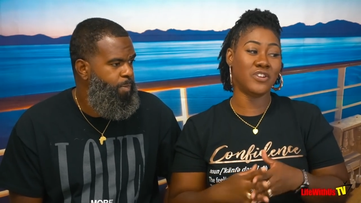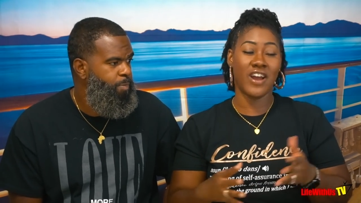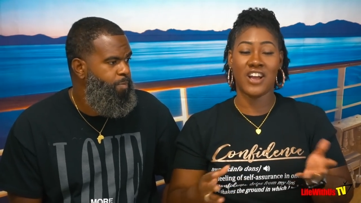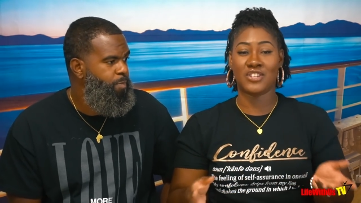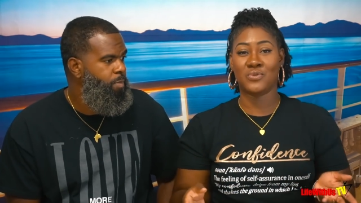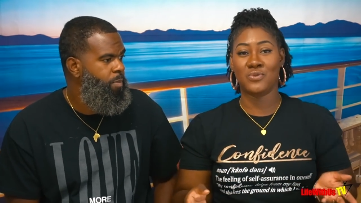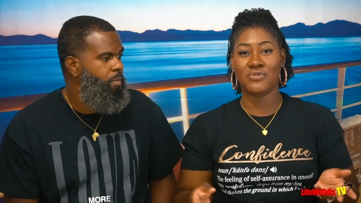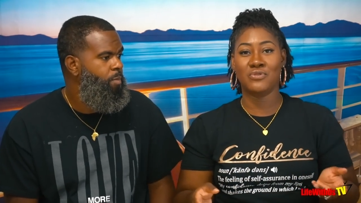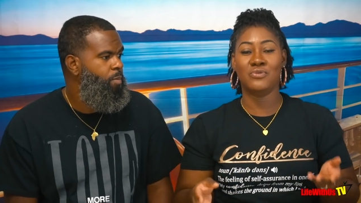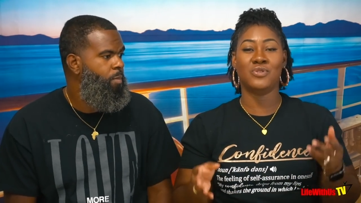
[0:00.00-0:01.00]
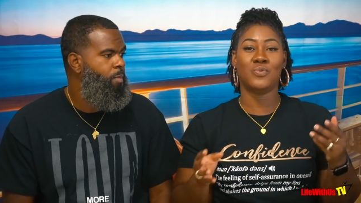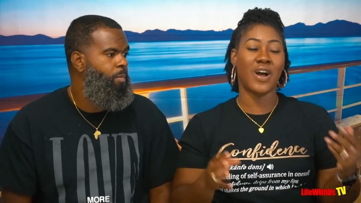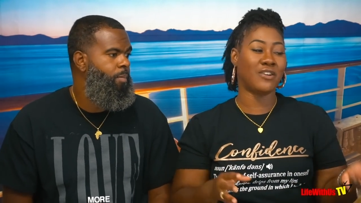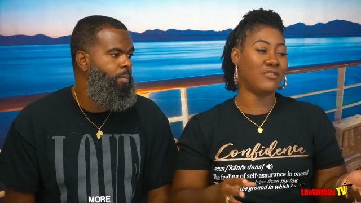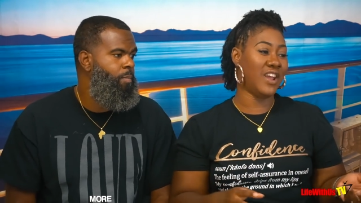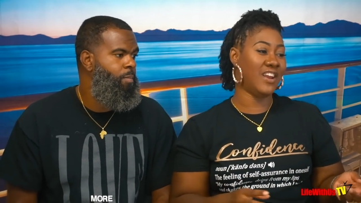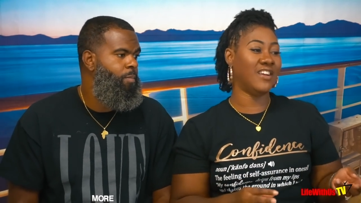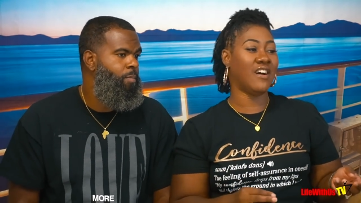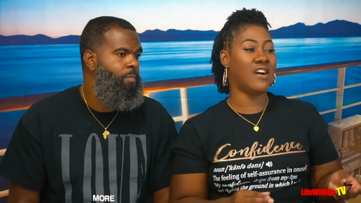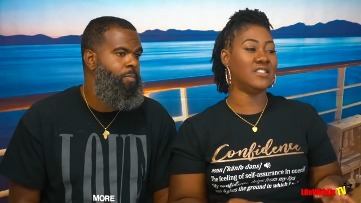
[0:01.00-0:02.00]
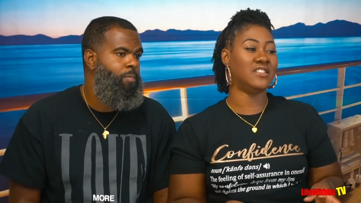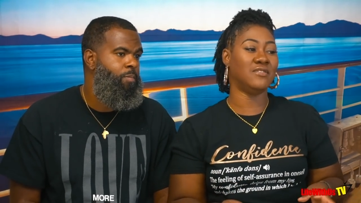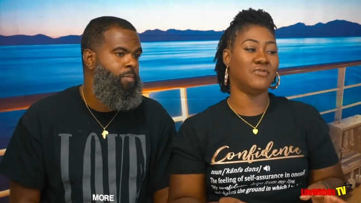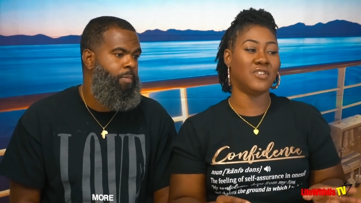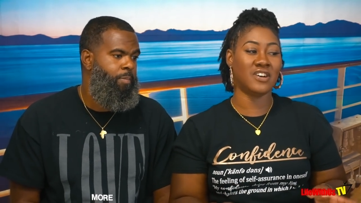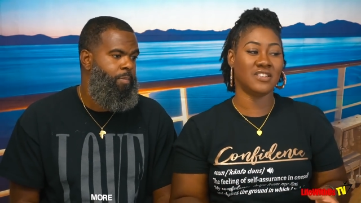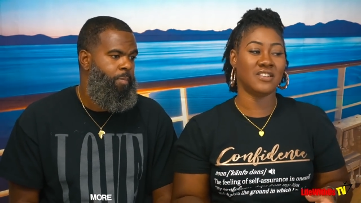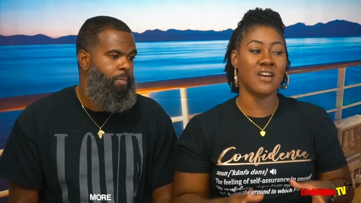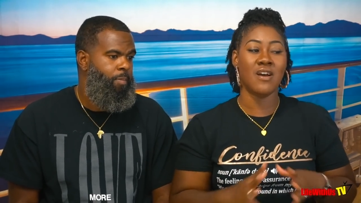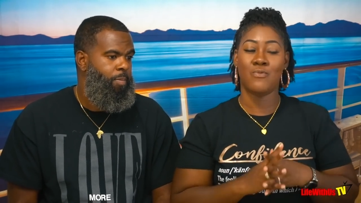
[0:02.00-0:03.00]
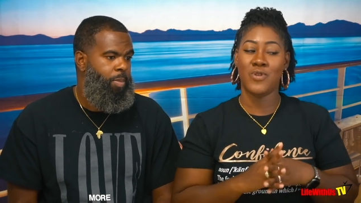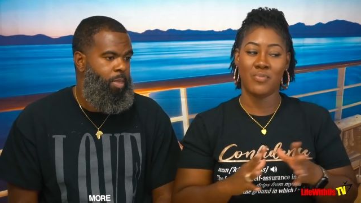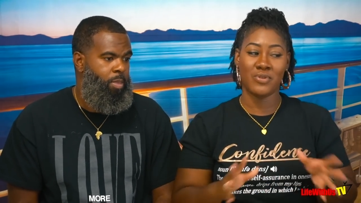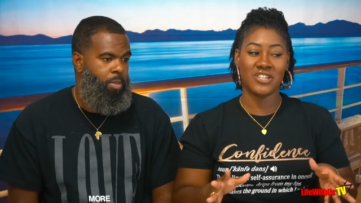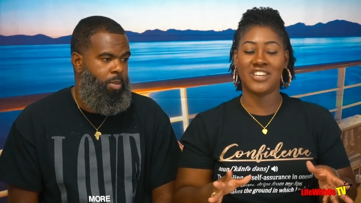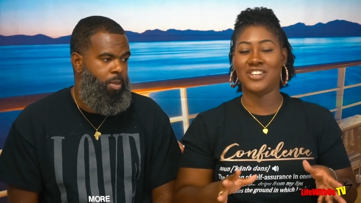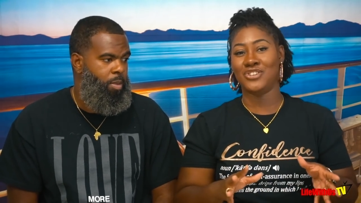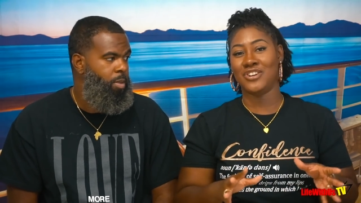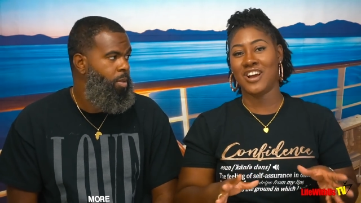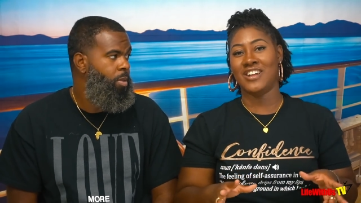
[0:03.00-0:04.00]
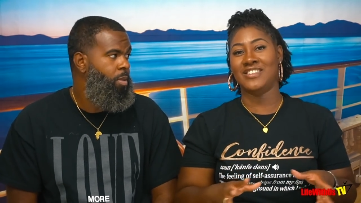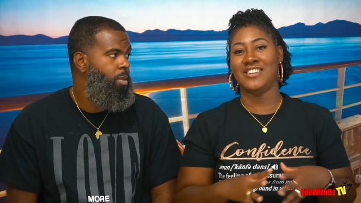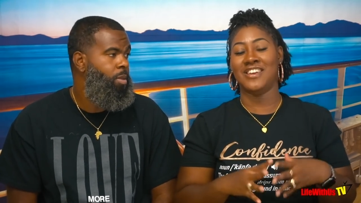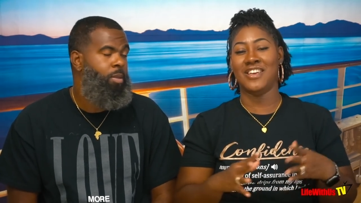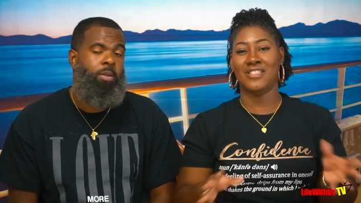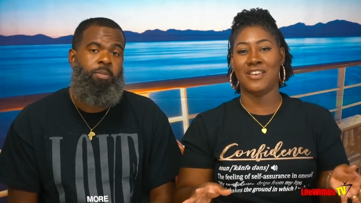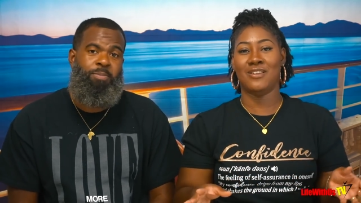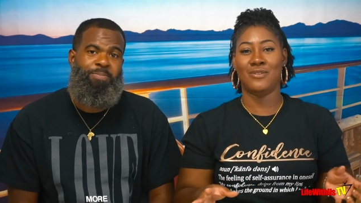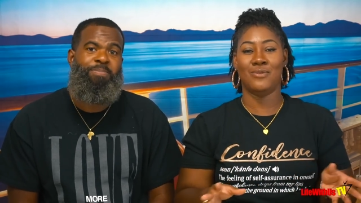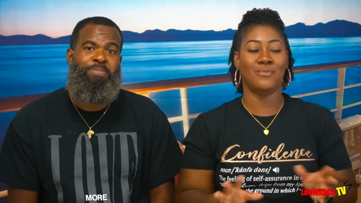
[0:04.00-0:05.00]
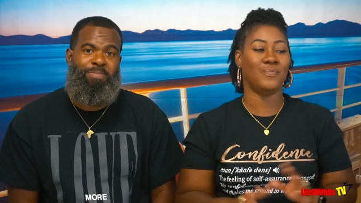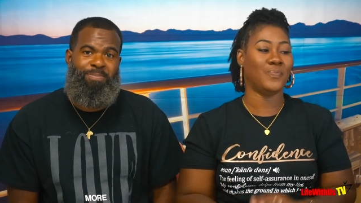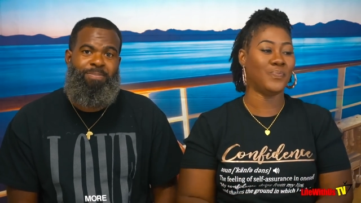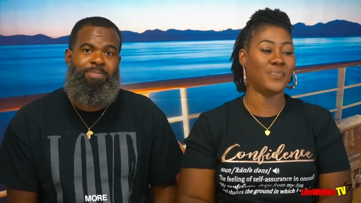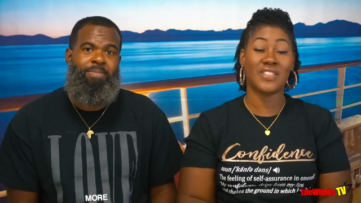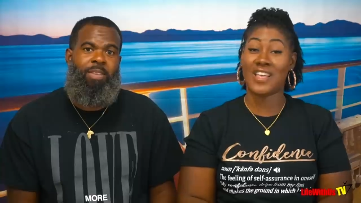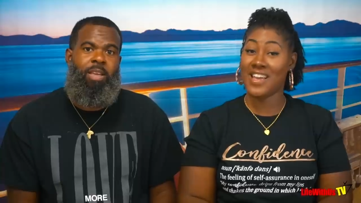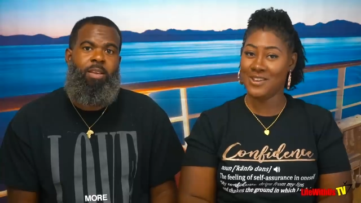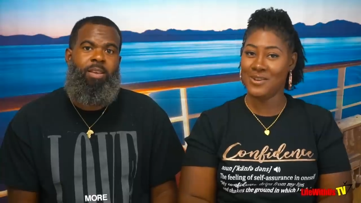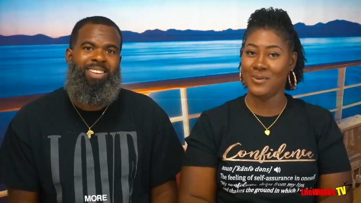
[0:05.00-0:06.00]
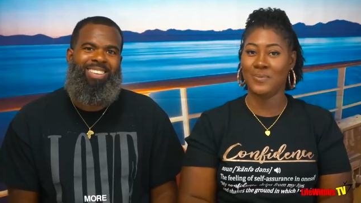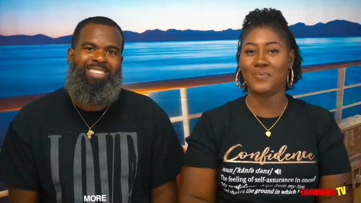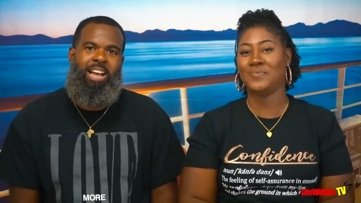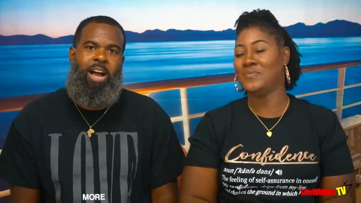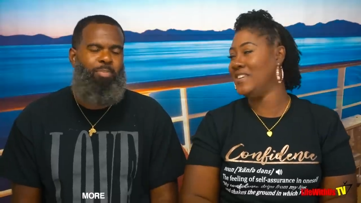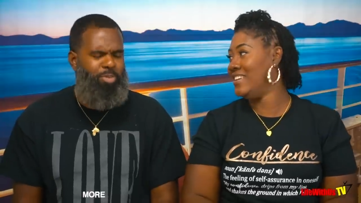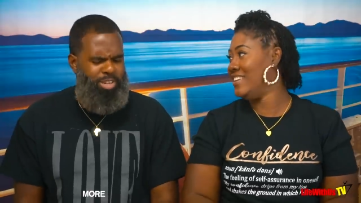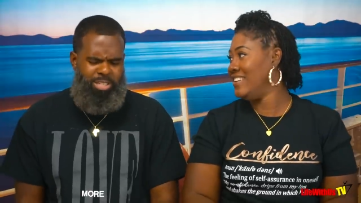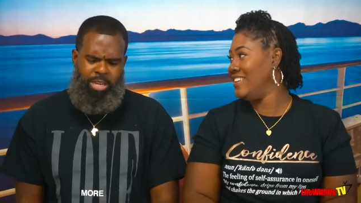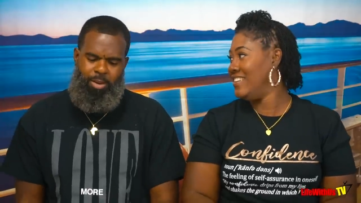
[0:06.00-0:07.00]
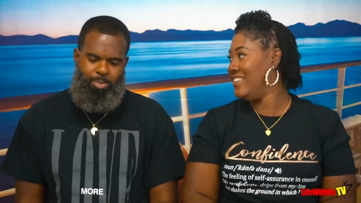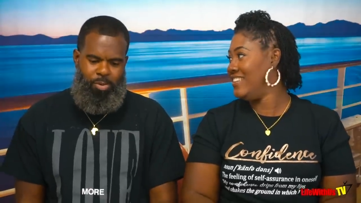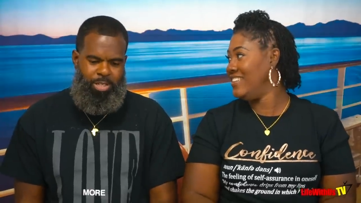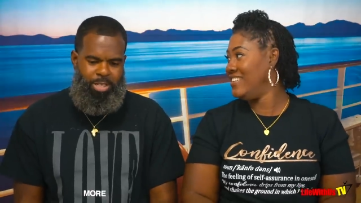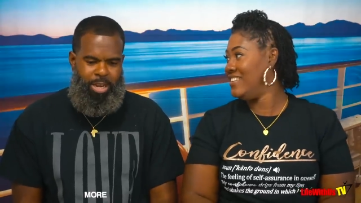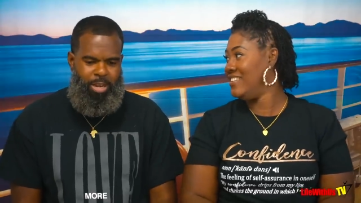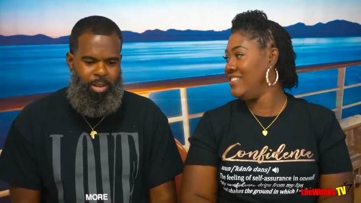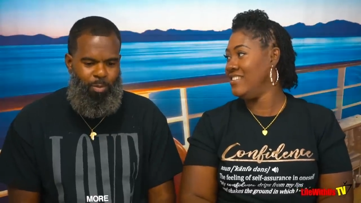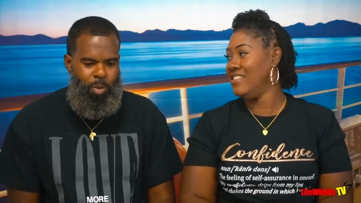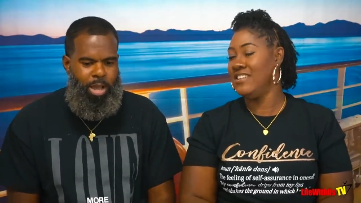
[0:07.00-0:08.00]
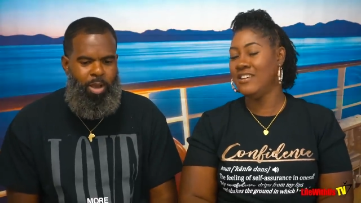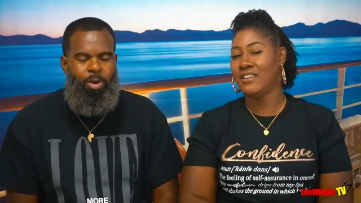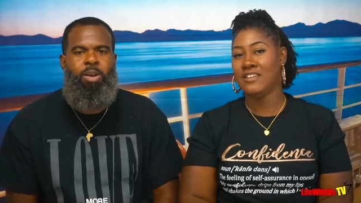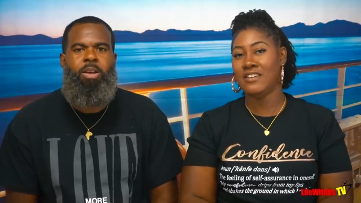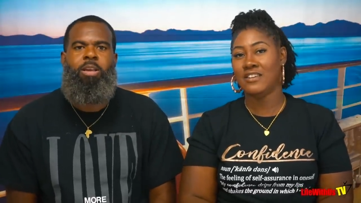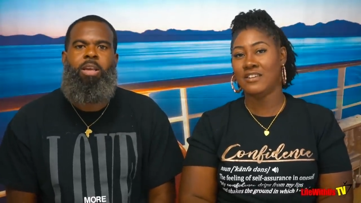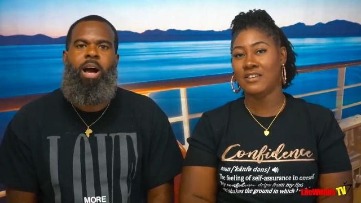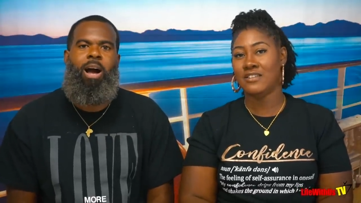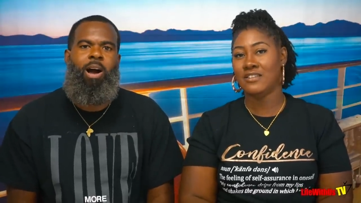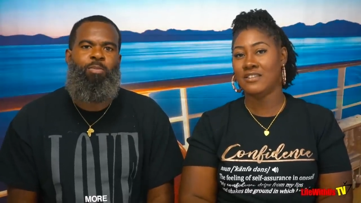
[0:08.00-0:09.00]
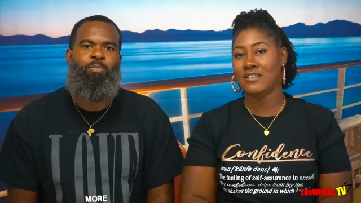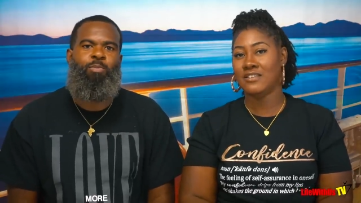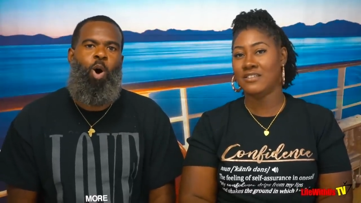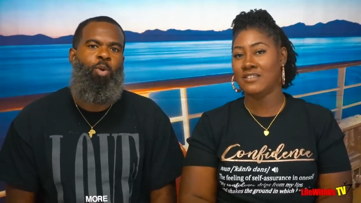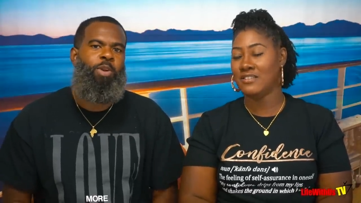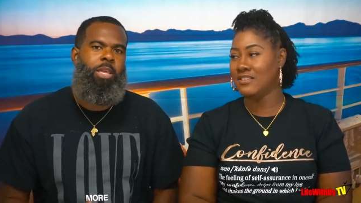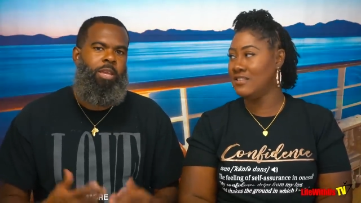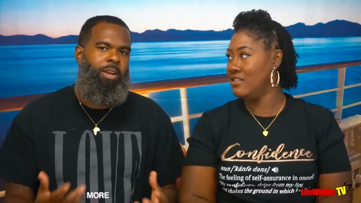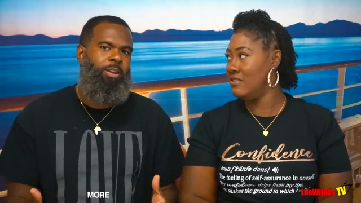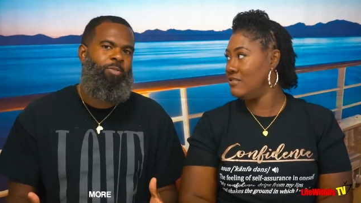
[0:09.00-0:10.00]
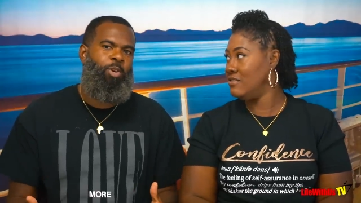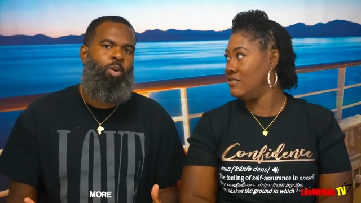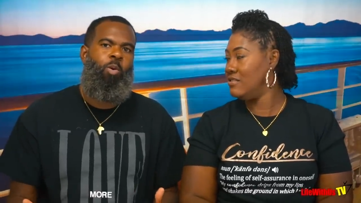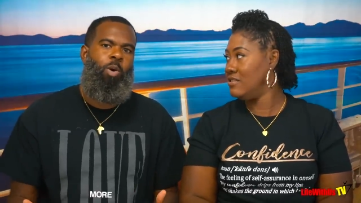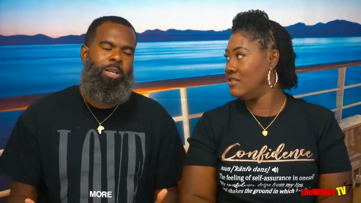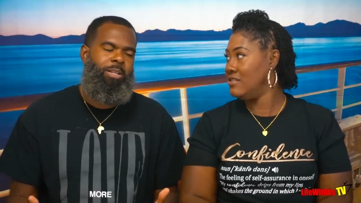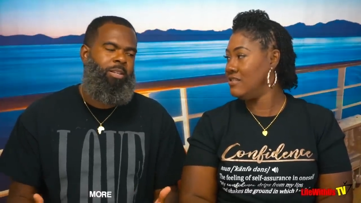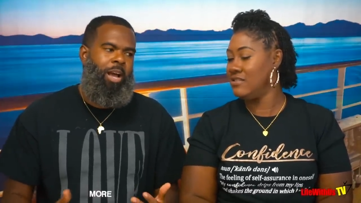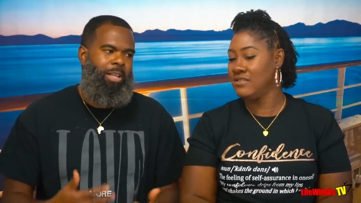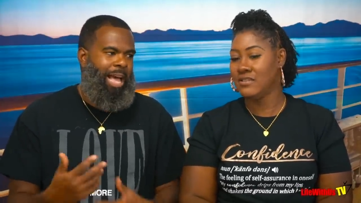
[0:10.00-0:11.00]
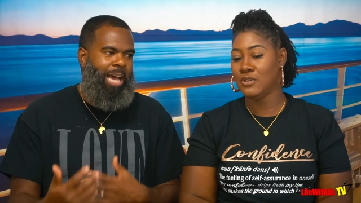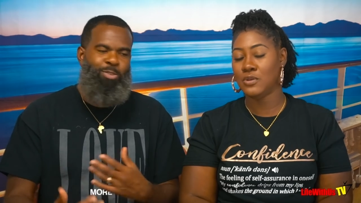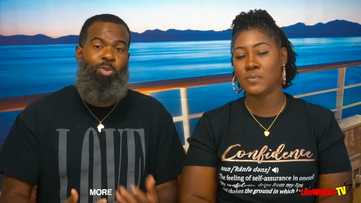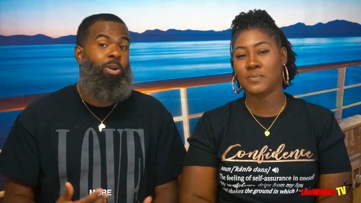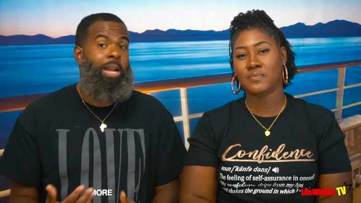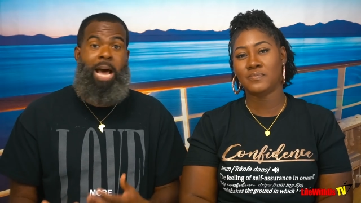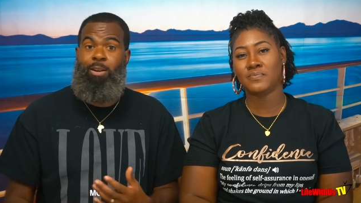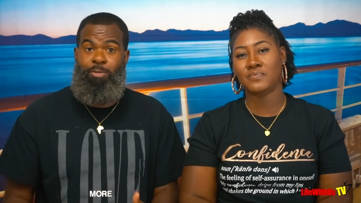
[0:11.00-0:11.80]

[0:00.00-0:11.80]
Speaker 1: your actual cruise while creating content for us? We appreciate your content and thank you. Thank
Speaker 2: you. I appreciate it. Appreciate it. Well, uh, over the years recording a lot, doing a lot